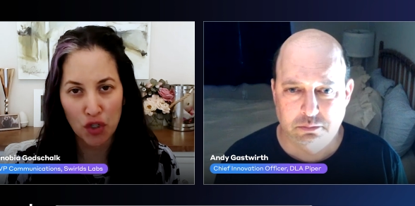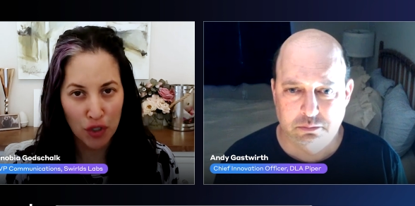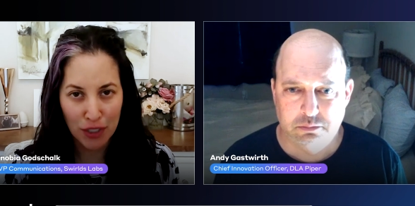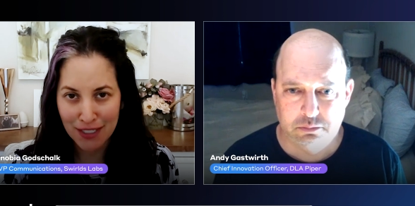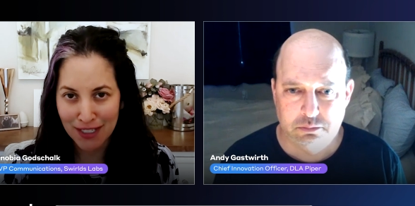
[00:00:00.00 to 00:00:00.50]

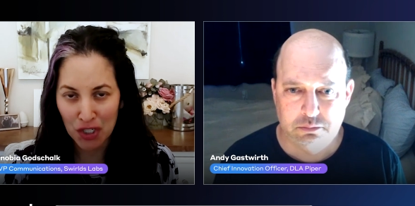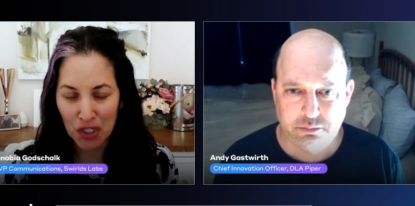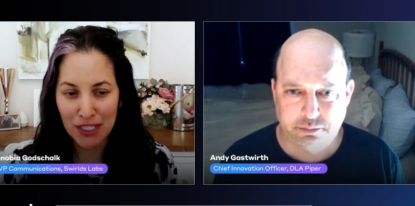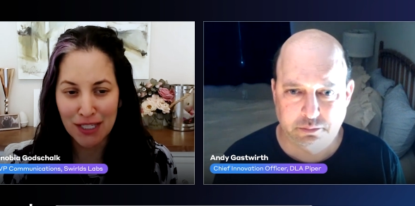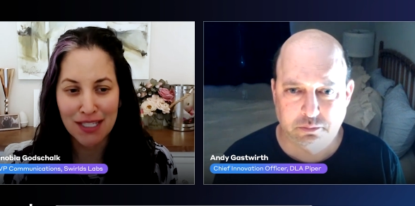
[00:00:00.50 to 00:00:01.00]

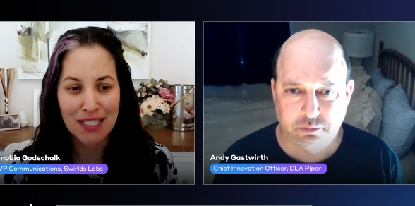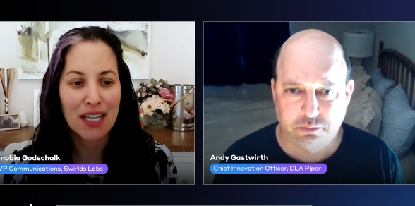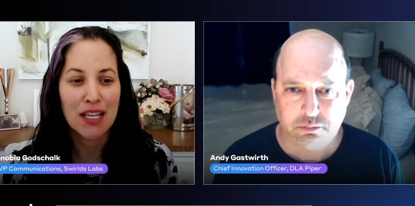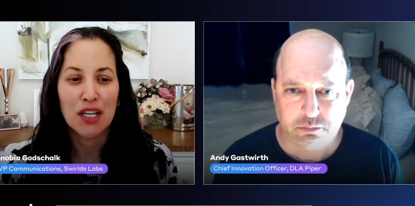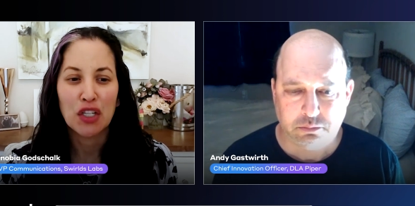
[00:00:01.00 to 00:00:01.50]
Speaker 1: jurisdictions.
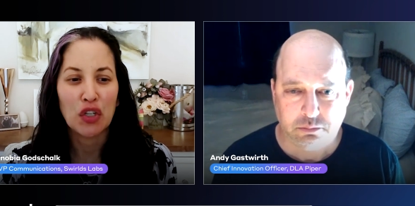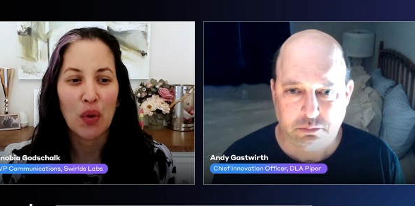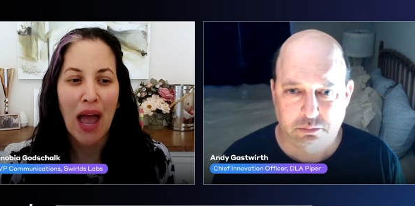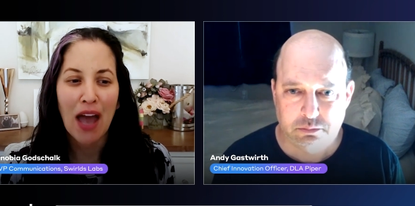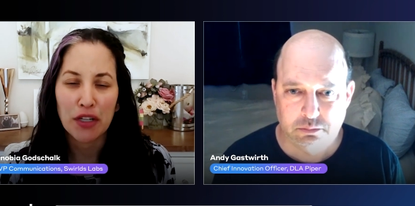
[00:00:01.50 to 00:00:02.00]
You know,
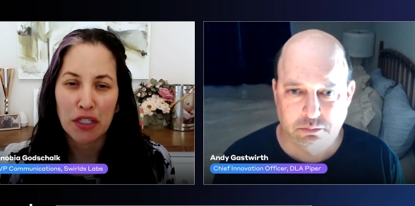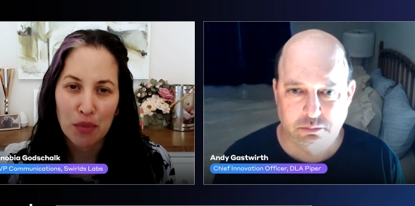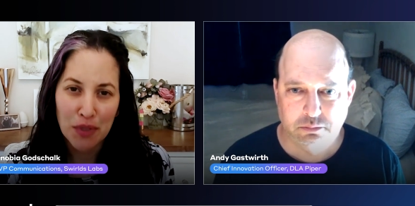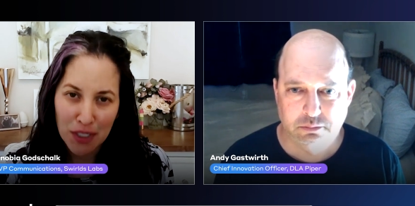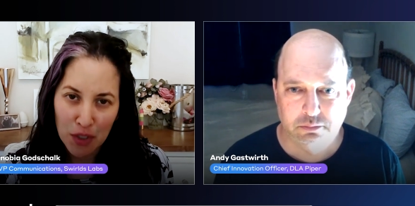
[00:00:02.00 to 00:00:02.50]
how do
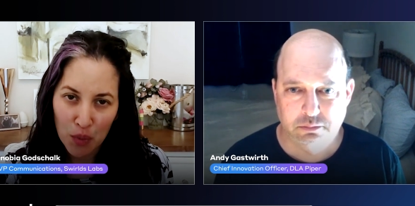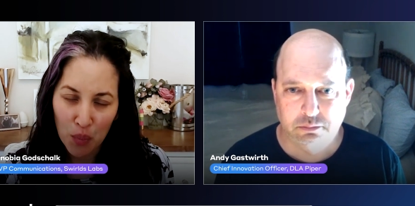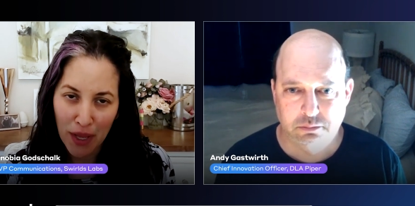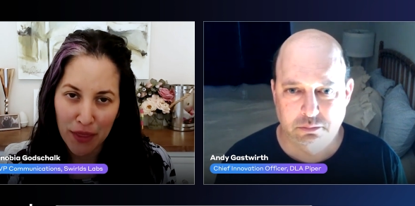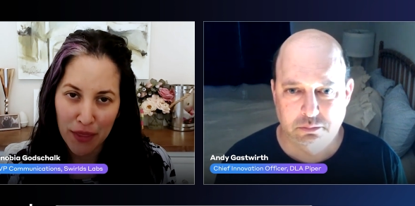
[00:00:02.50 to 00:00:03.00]
you deal
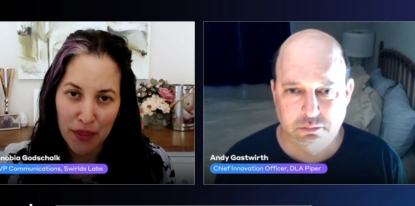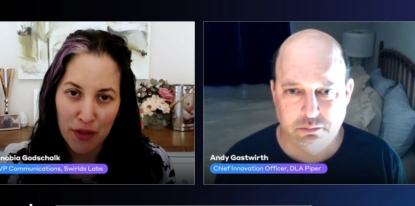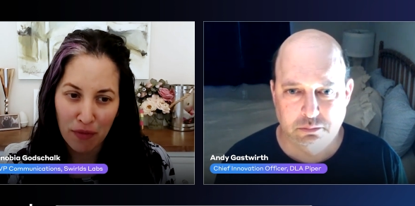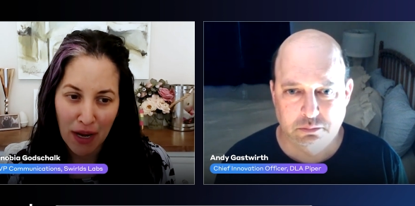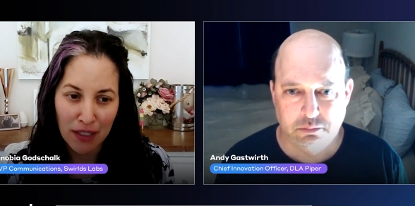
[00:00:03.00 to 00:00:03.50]
with
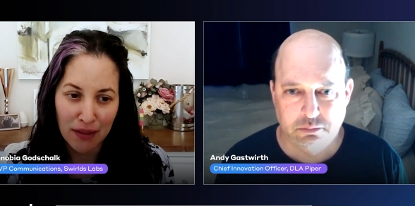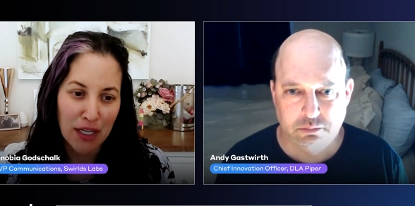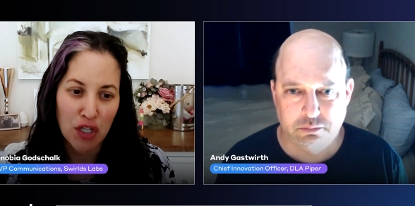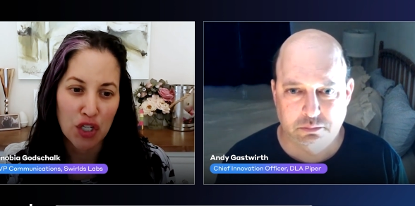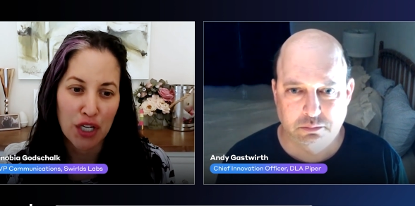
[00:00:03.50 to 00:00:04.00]
the
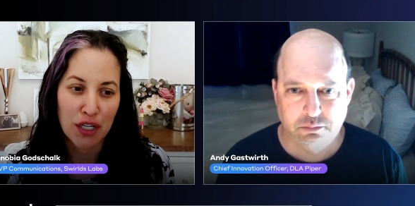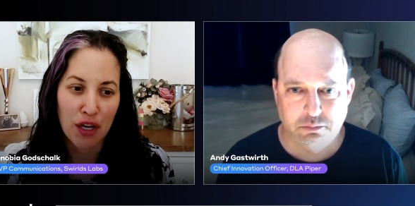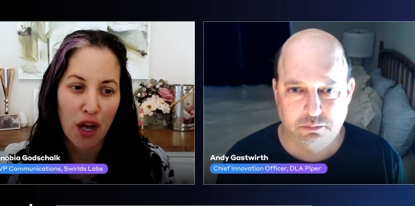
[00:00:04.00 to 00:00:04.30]
regulation